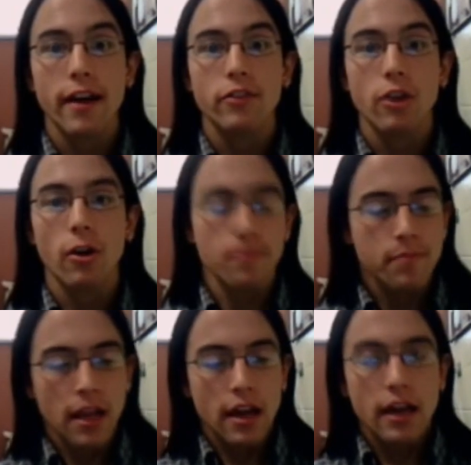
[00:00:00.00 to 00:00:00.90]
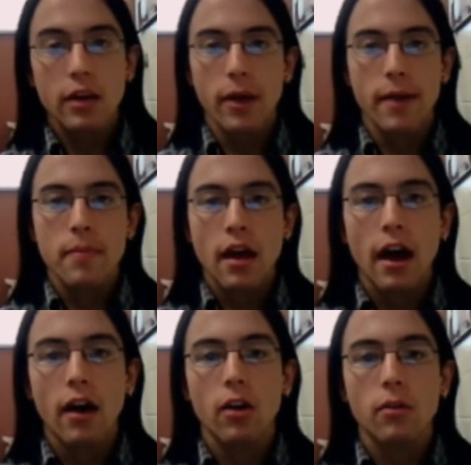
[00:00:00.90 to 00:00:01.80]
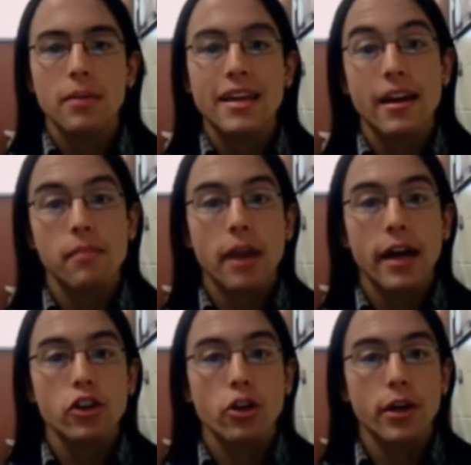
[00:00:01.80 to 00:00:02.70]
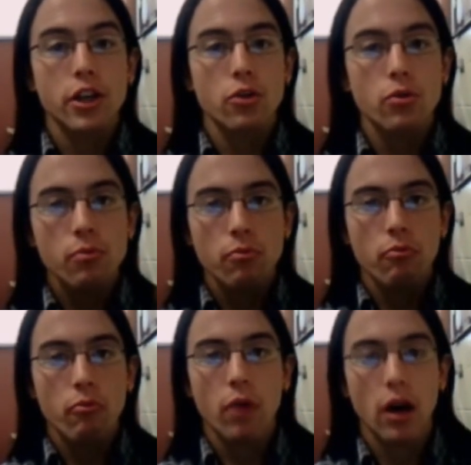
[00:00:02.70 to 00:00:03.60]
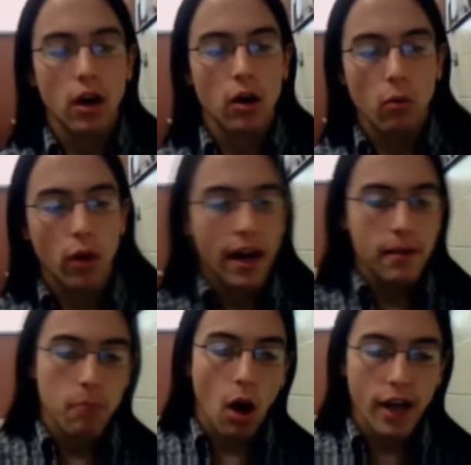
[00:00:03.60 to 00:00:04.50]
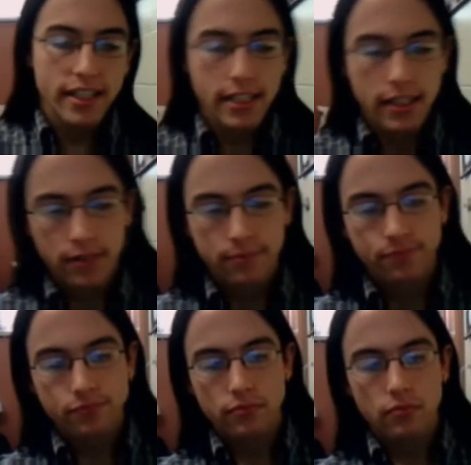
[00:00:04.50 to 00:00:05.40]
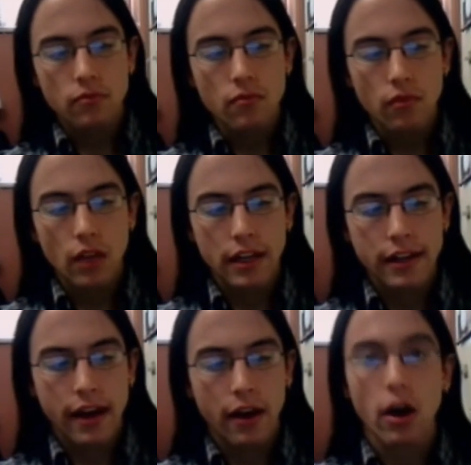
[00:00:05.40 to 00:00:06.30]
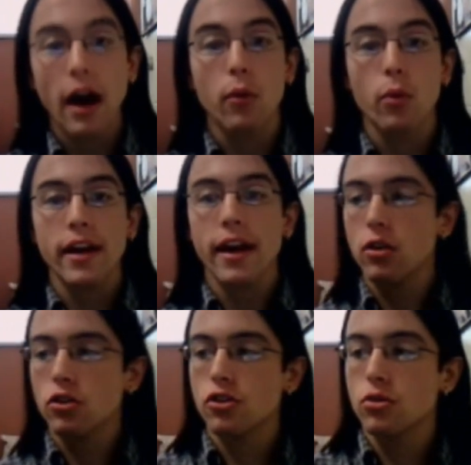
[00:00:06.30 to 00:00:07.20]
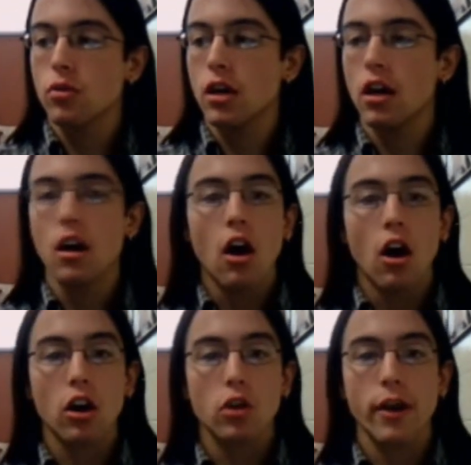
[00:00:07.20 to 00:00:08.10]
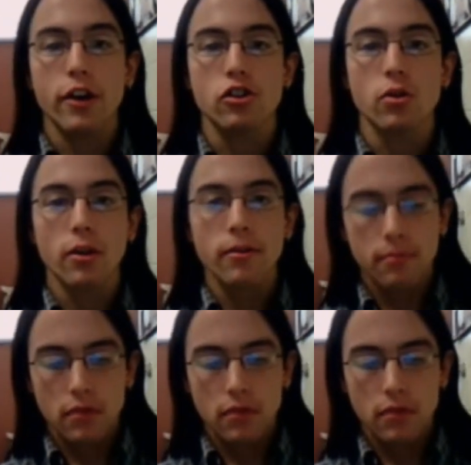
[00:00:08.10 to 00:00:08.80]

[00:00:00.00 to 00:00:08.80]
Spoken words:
after all. Anyway, I'll begin by showing you what I bought. Now, I went out to a hardware store